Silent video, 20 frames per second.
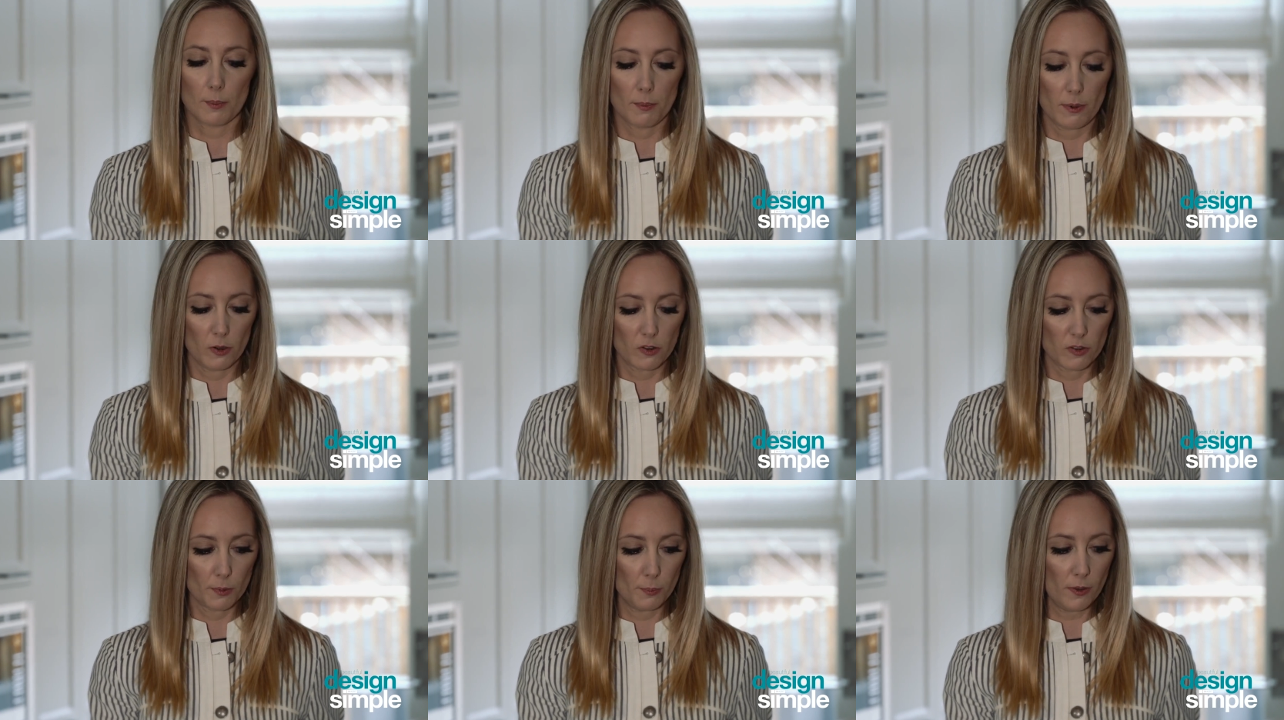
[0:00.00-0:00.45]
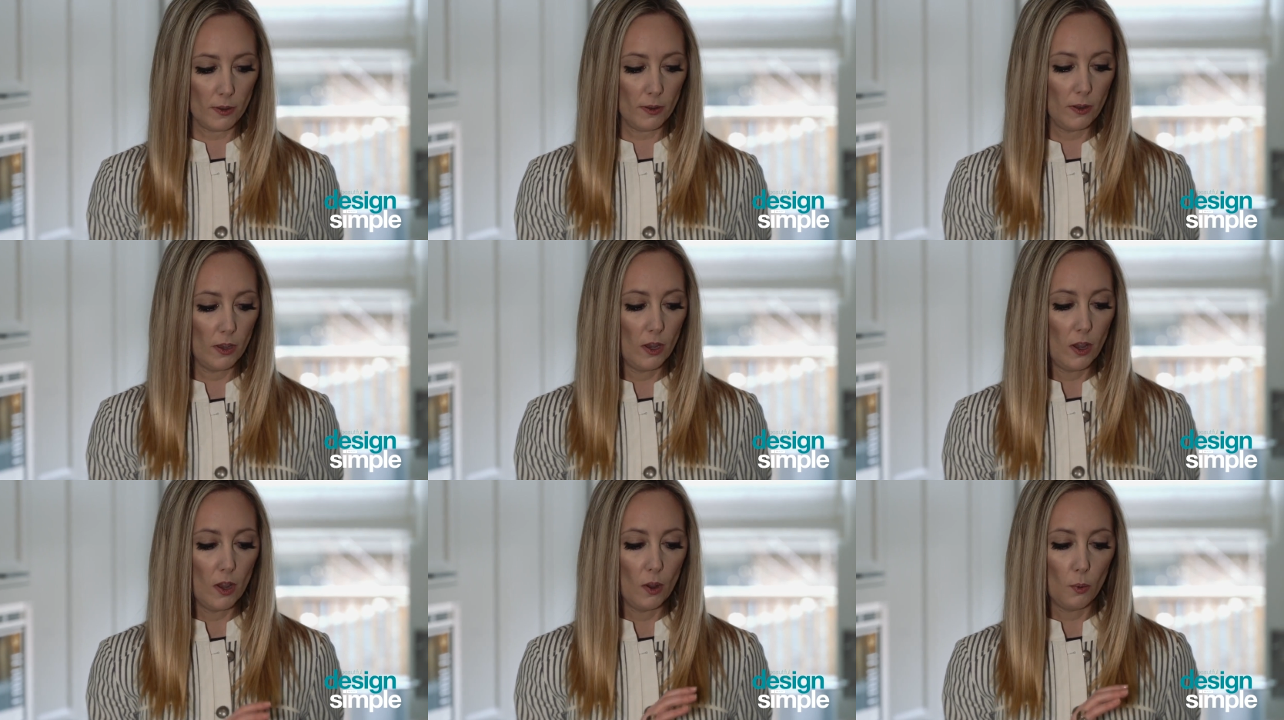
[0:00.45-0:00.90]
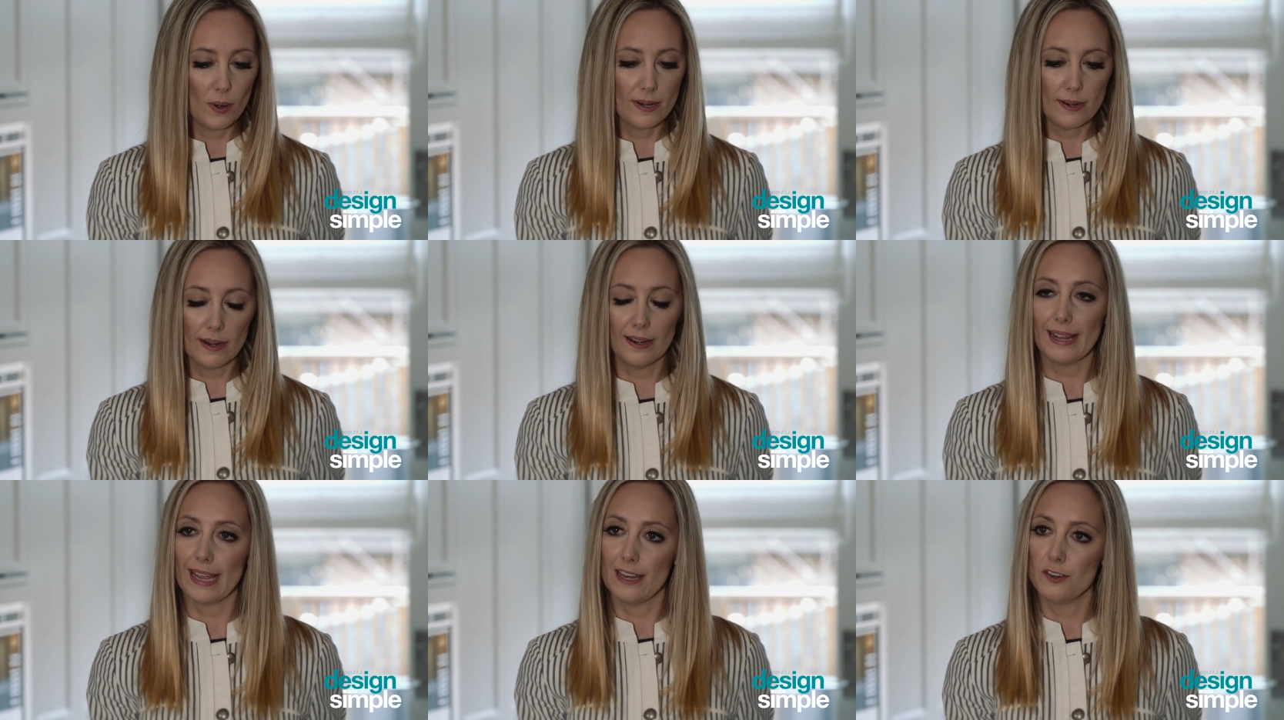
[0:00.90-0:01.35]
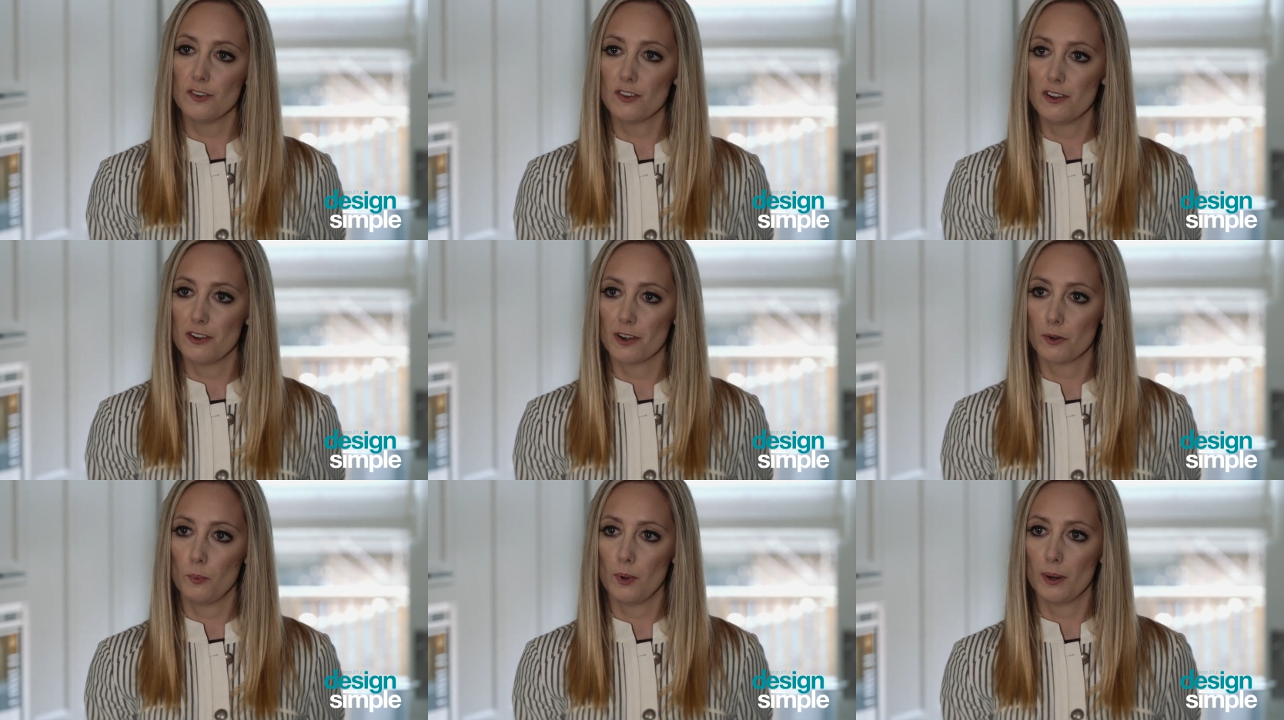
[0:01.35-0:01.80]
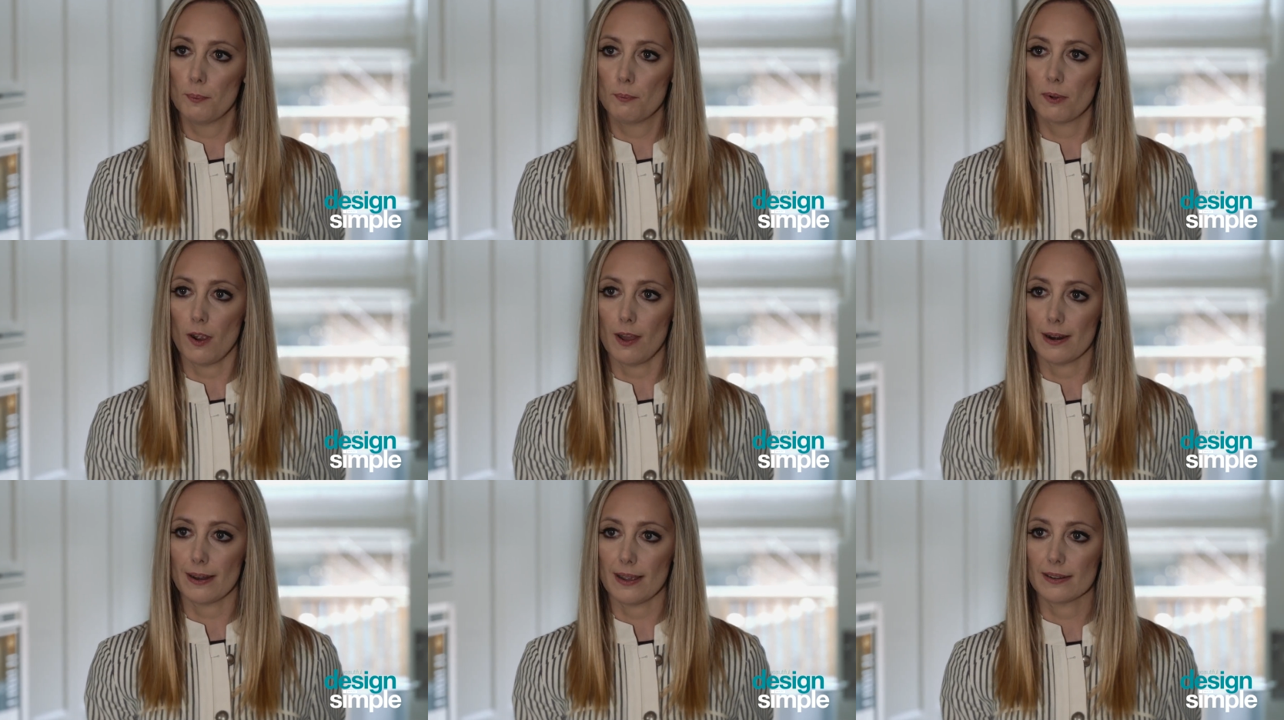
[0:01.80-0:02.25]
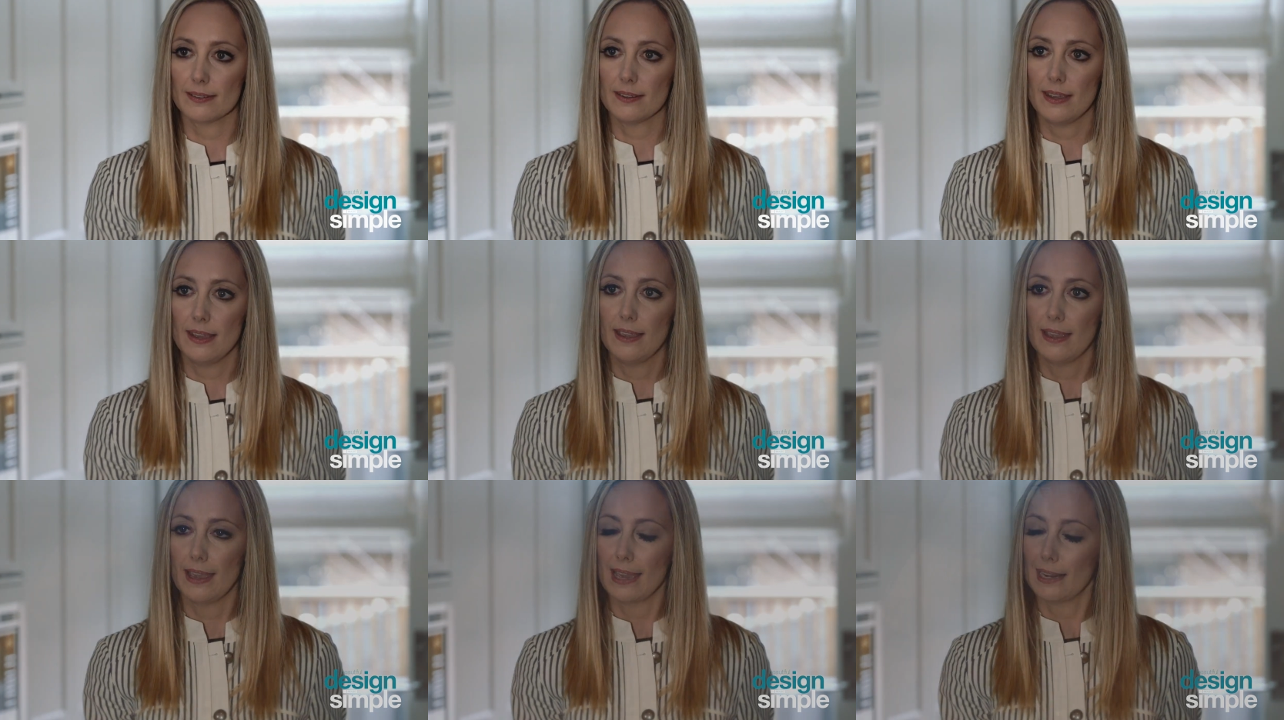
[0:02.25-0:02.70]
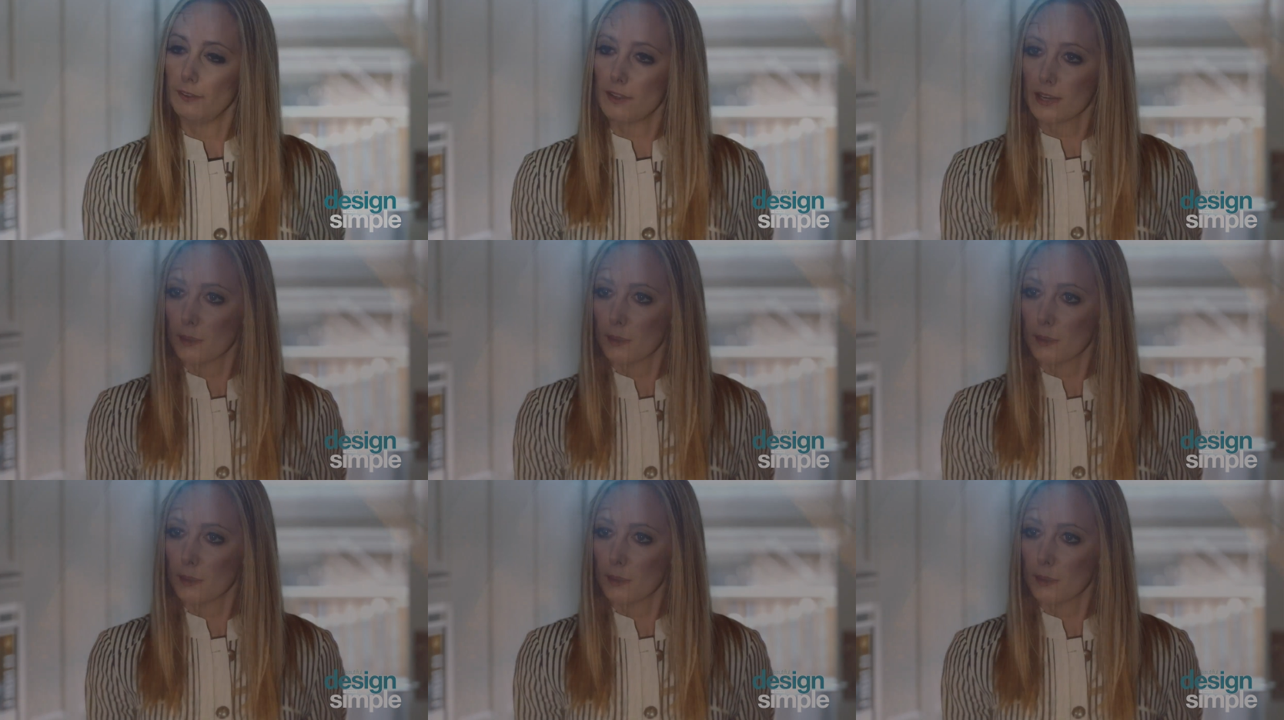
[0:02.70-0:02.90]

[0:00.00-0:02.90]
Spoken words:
and approachable, we did an engineered wood product. And a